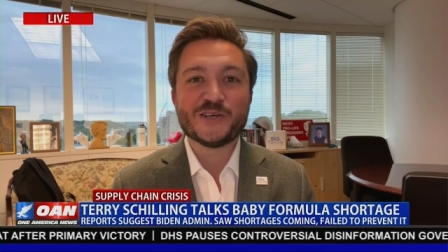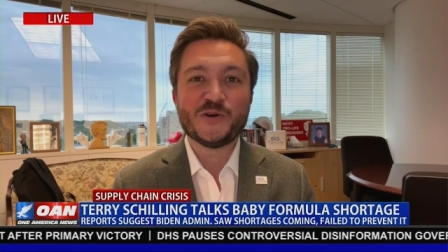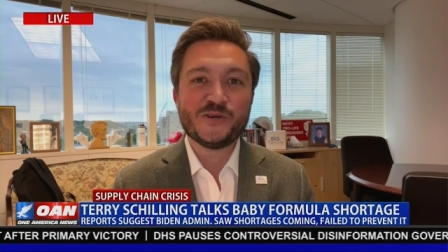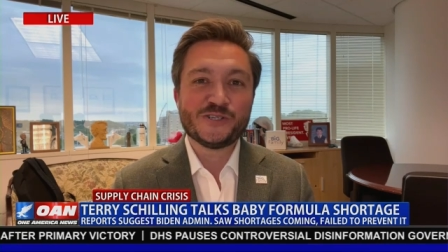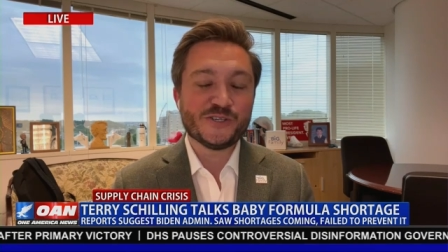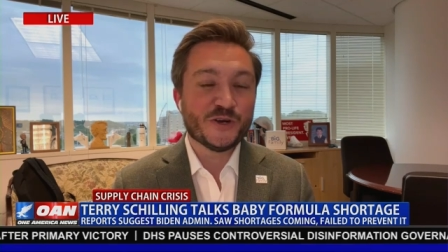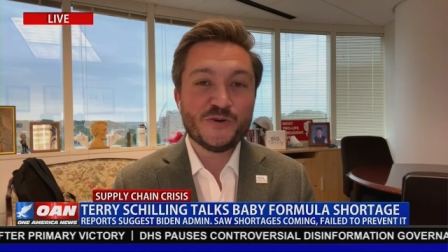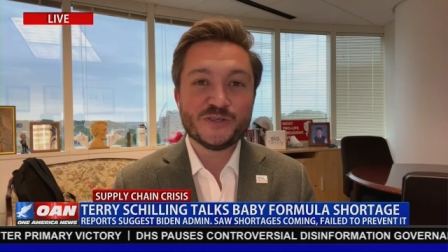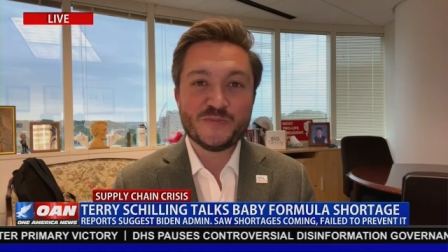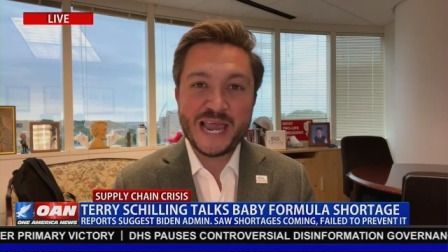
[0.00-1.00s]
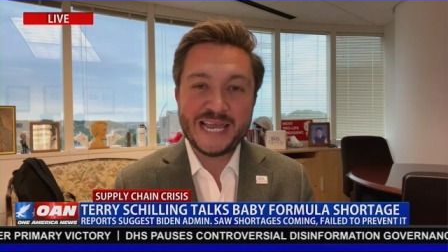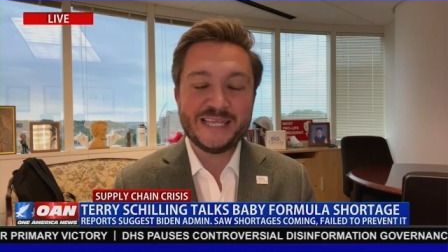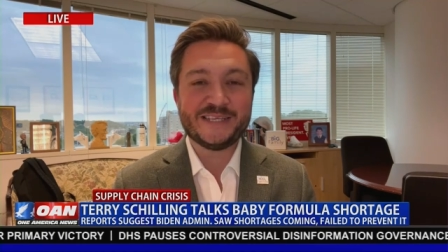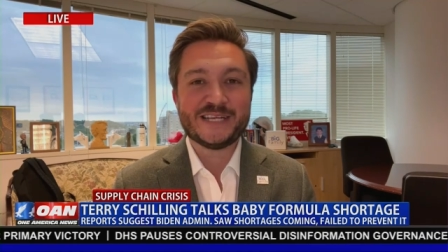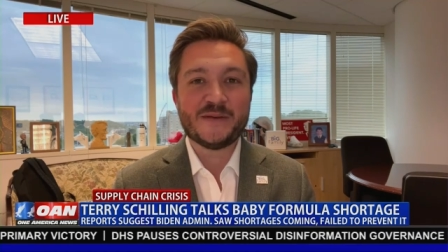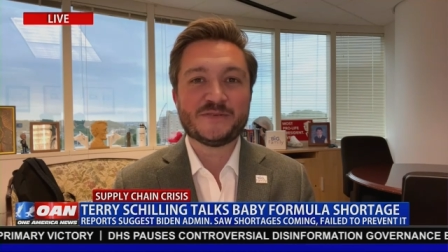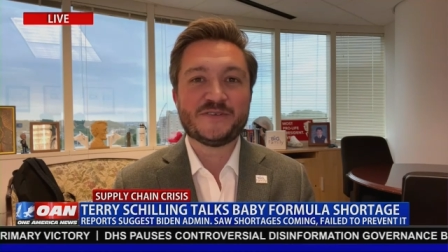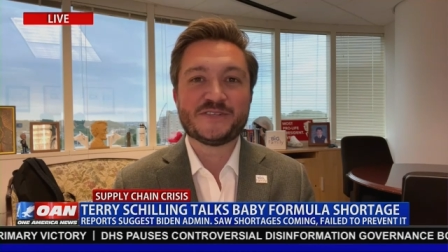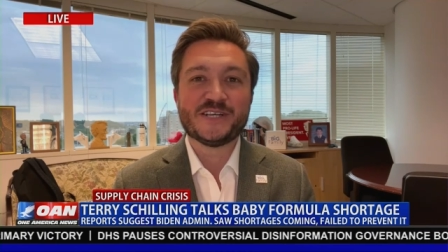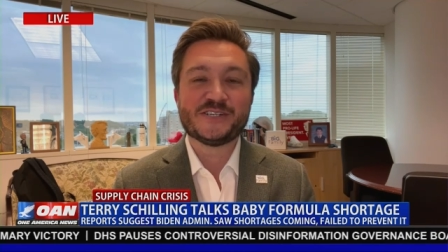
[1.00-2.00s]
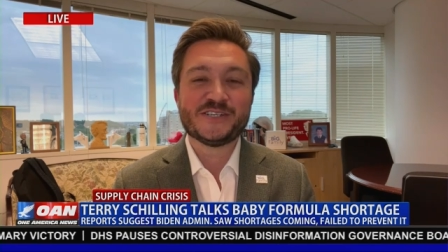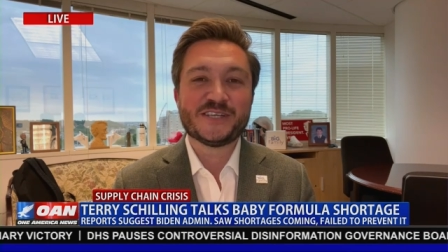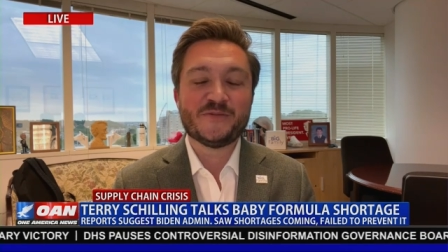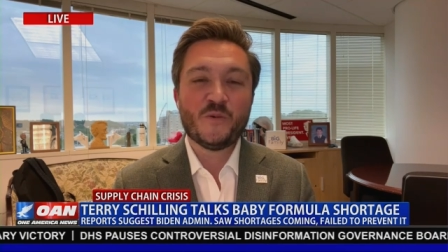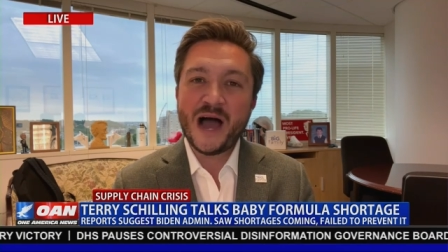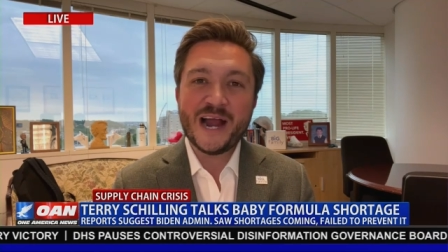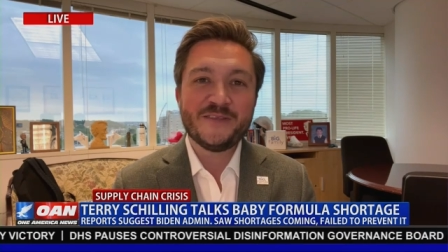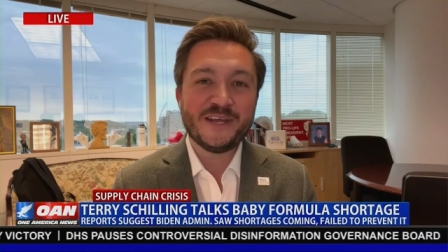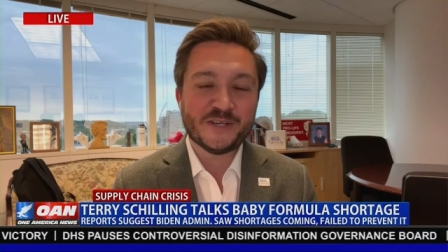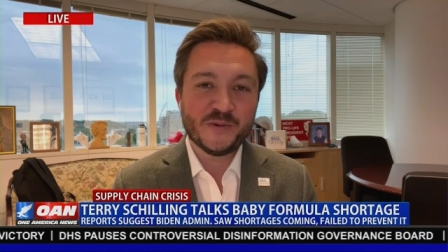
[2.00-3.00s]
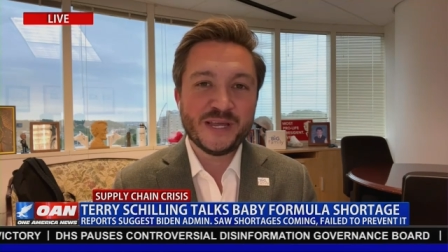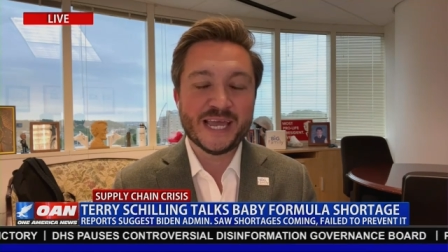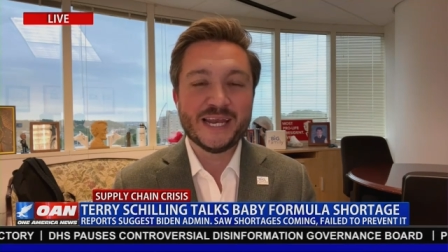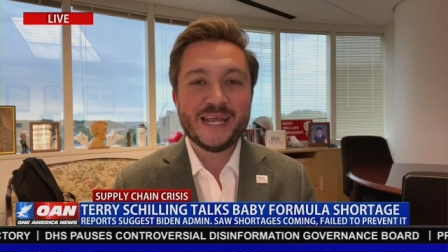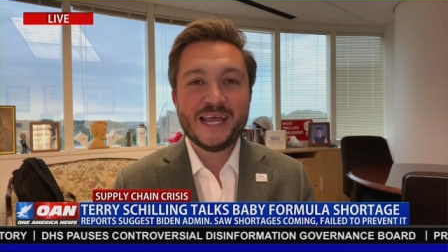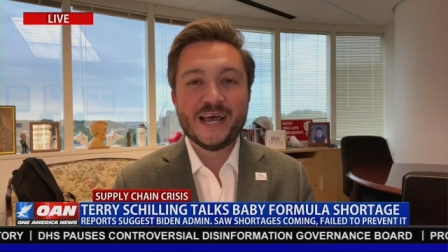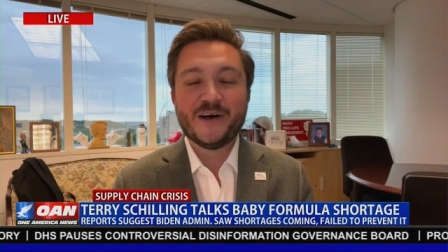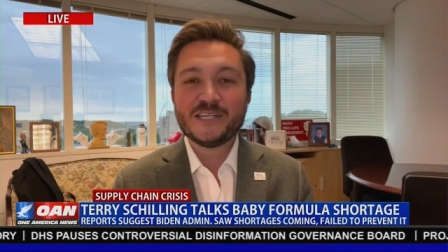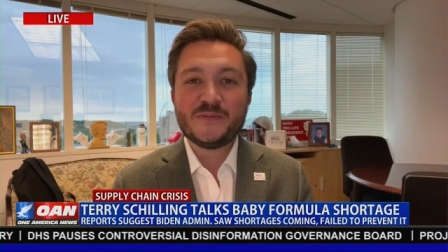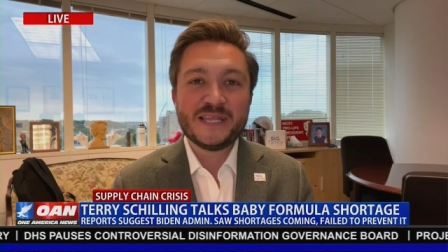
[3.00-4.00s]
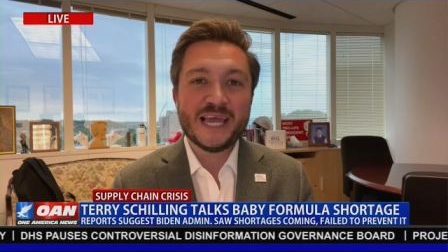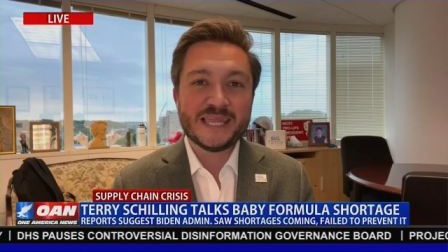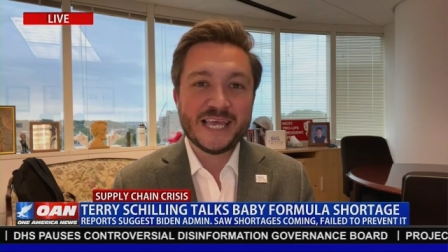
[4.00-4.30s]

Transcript: Who is making these types of decisions, and why are they doing it? Ultimately, I